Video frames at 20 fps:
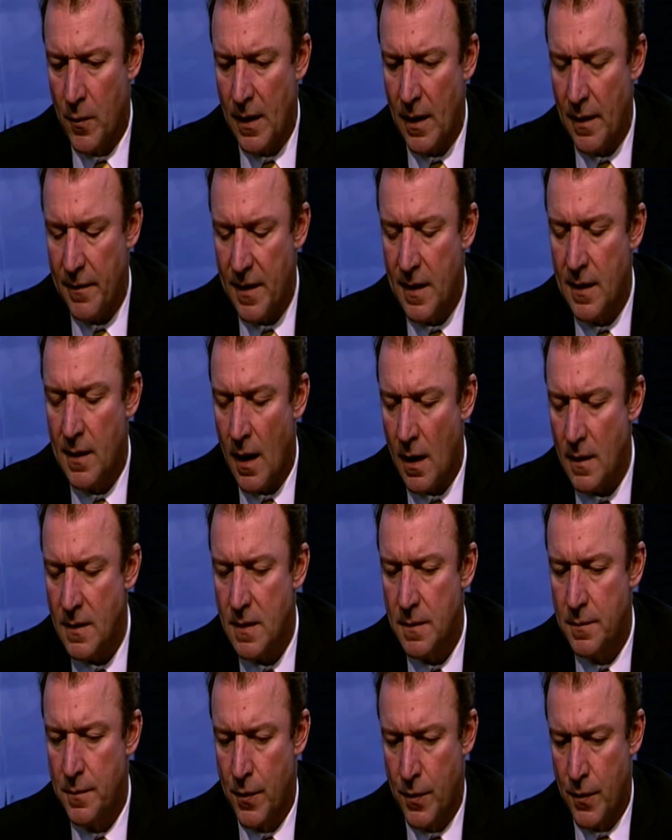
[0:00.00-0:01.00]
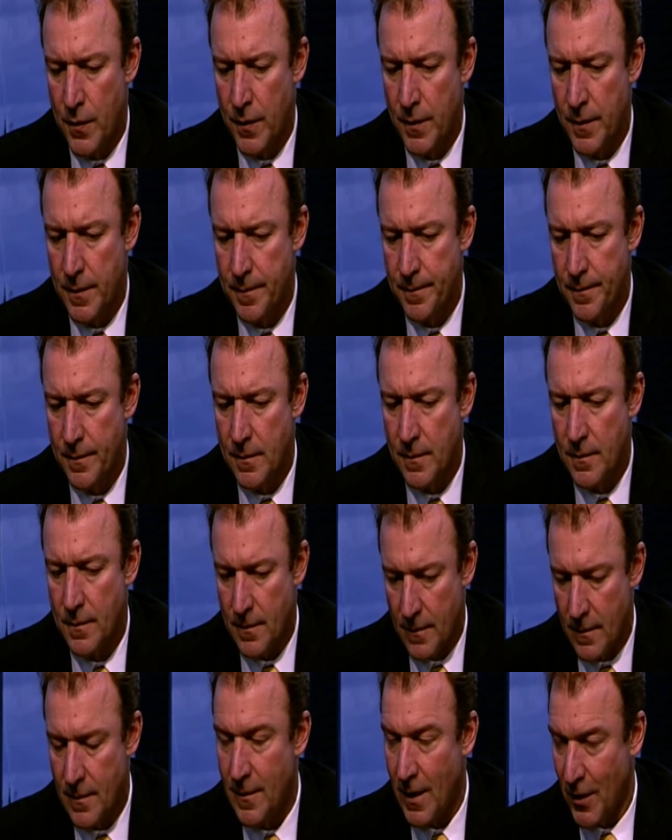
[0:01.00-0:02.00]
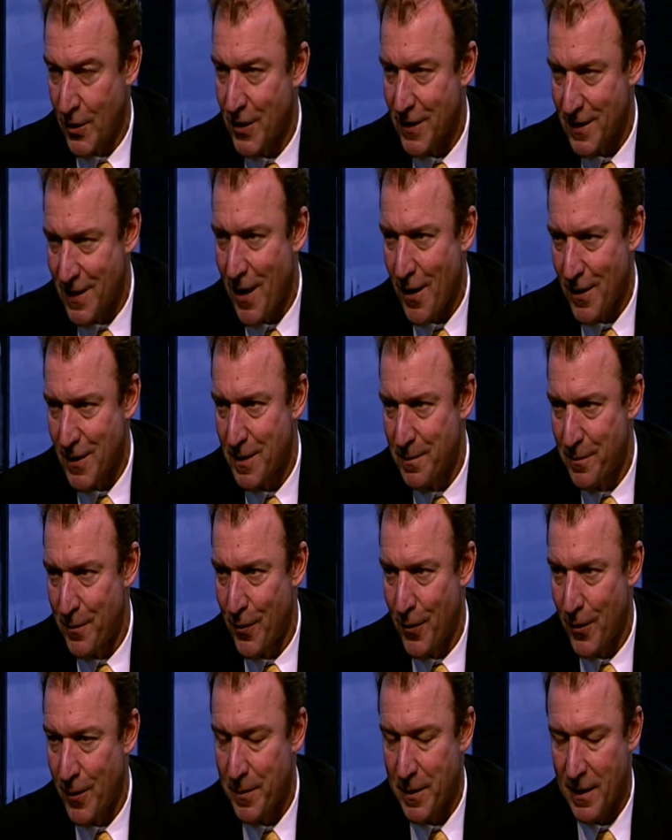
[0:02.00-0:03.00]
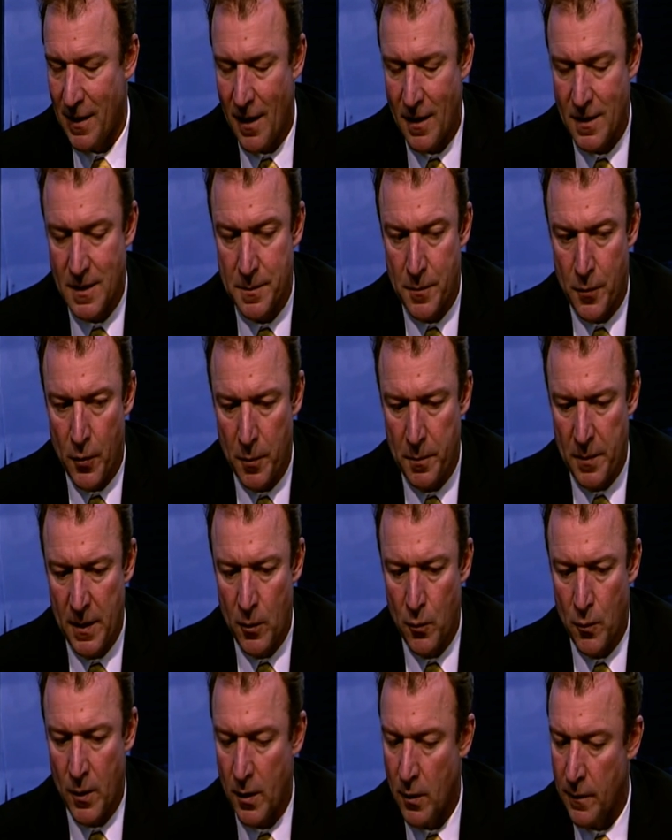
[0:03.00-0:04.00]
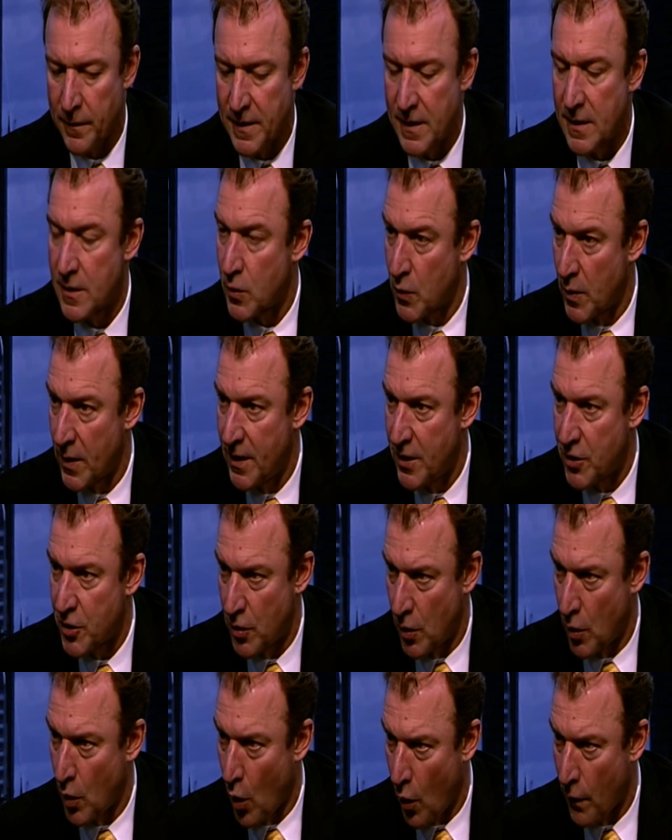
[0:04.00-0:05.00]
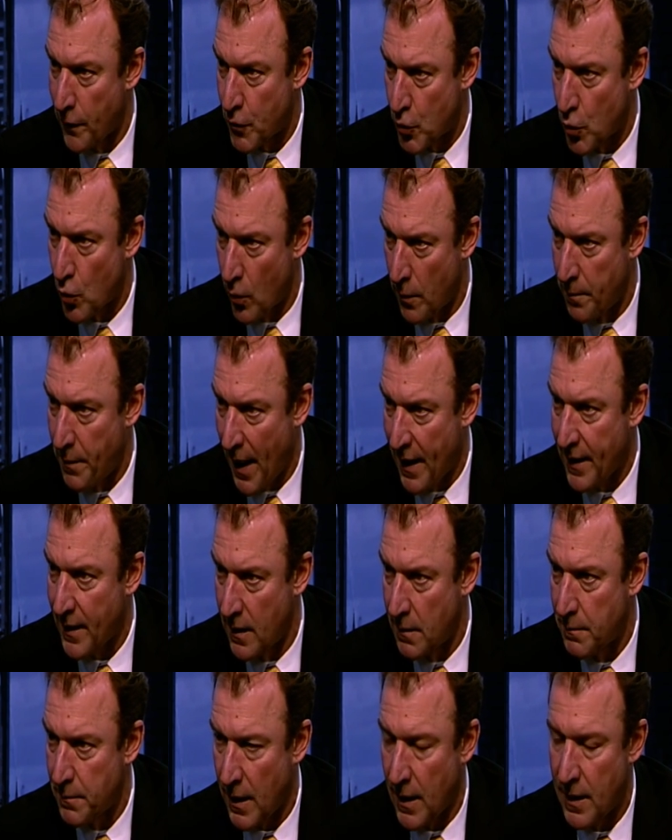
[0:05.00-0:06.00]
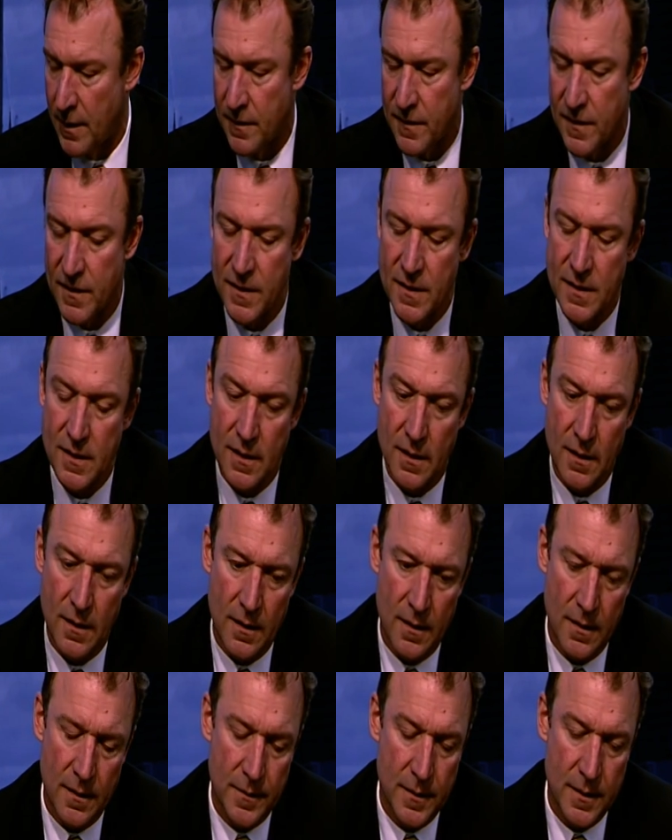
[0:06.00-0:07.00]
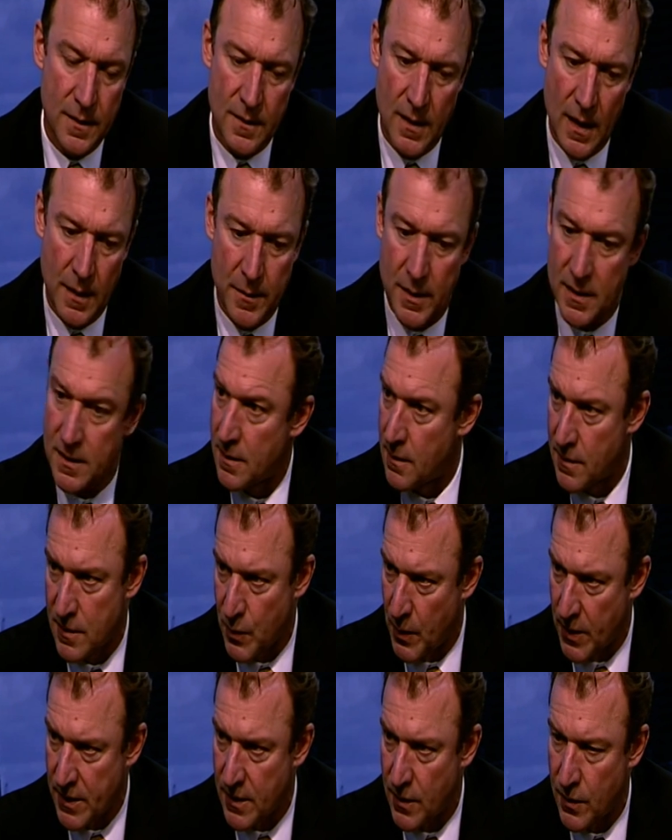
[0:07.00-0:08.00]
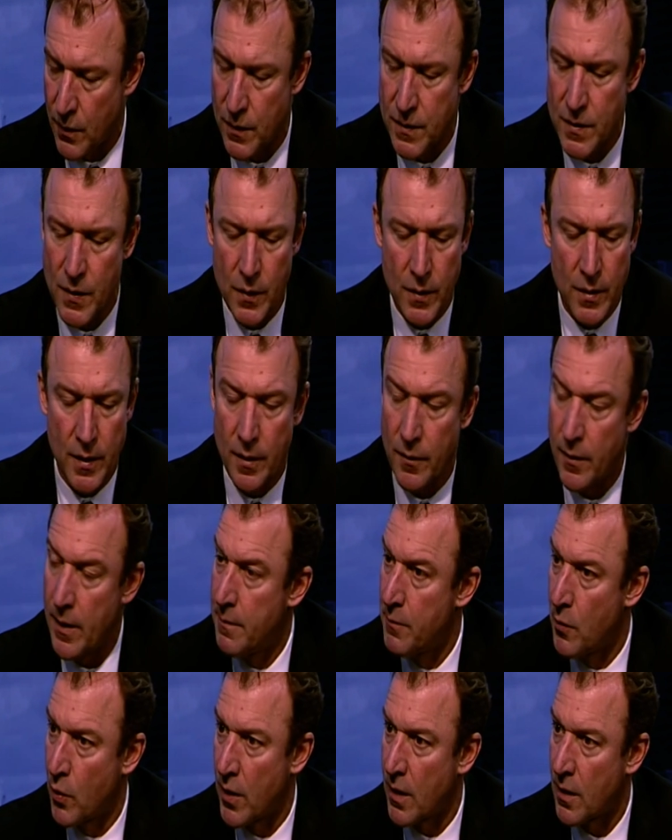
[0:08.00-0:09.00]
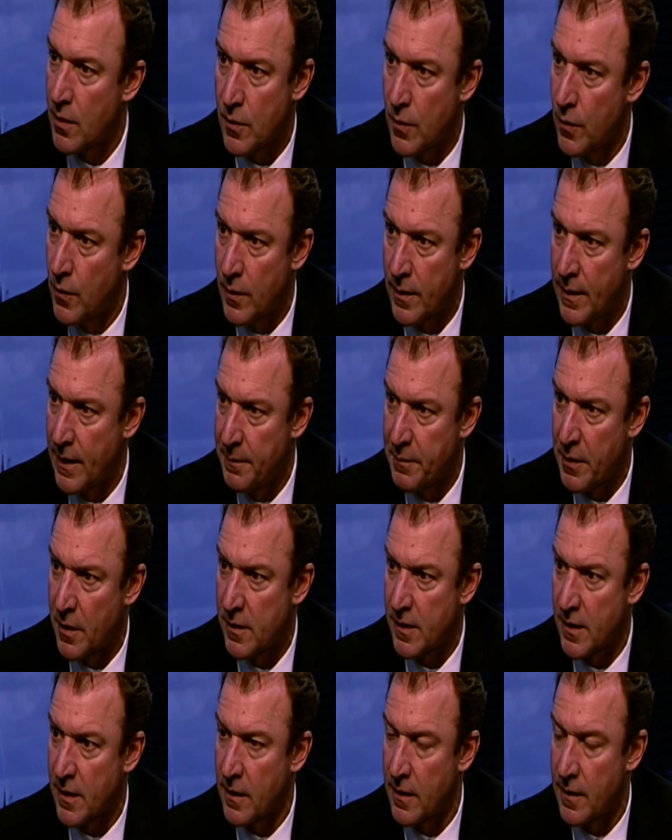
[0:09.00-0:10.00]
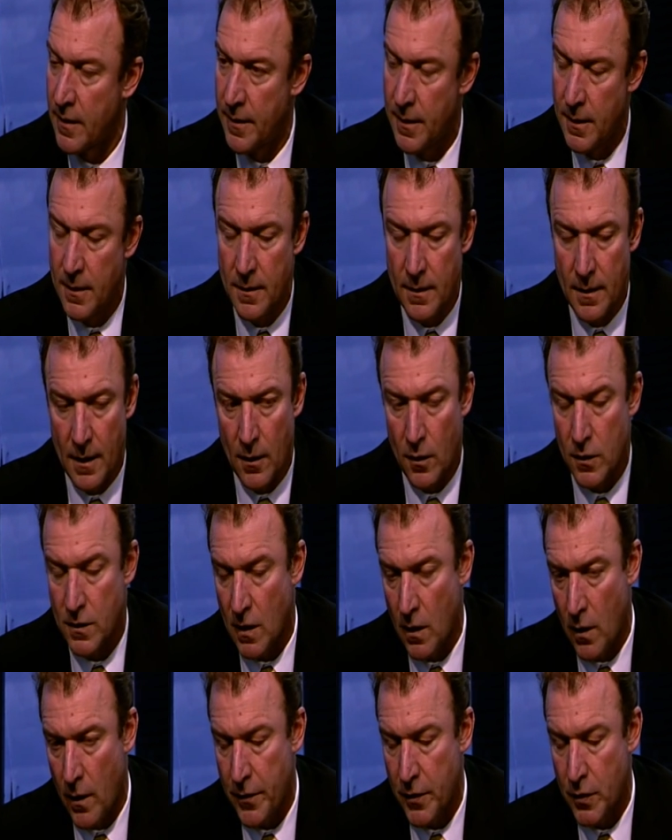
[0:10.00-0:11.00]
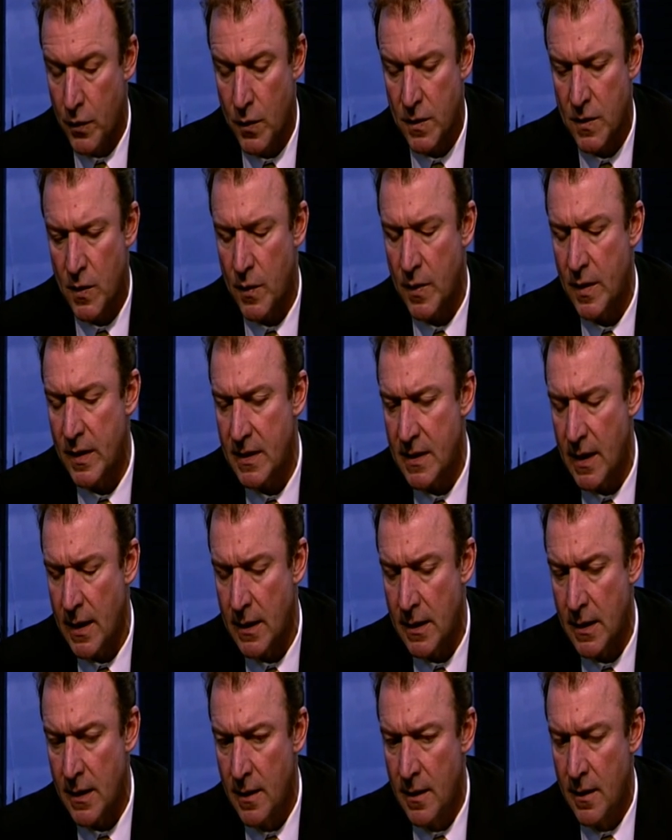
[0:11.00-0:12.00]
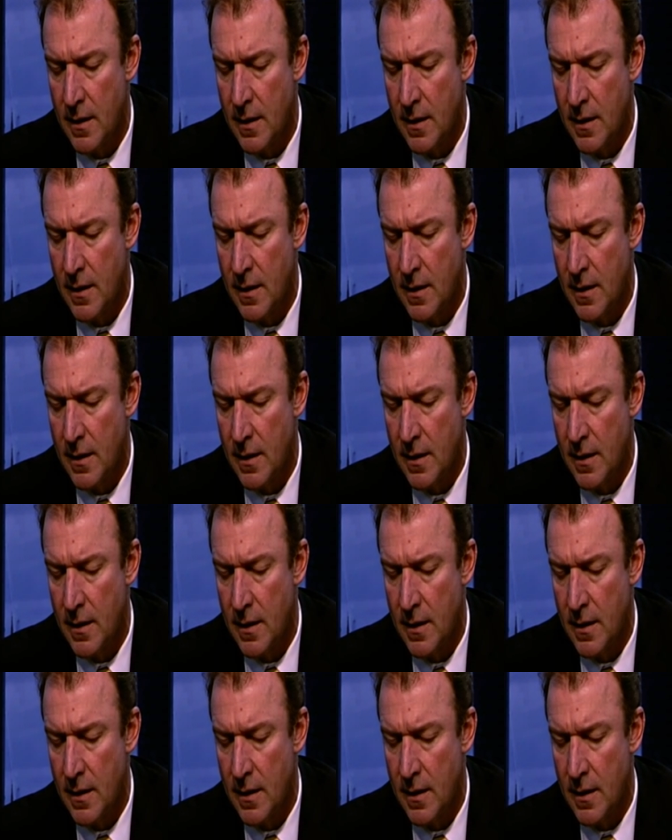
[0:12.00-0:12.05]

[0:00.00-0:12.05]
Well, I think Luxembourg, not just Luxembourg, but Luxembourg being one of these traditional offshore banking places, same as Switzerland to a certain degree, Monaco, Gibraltar, and also London to a certain extent.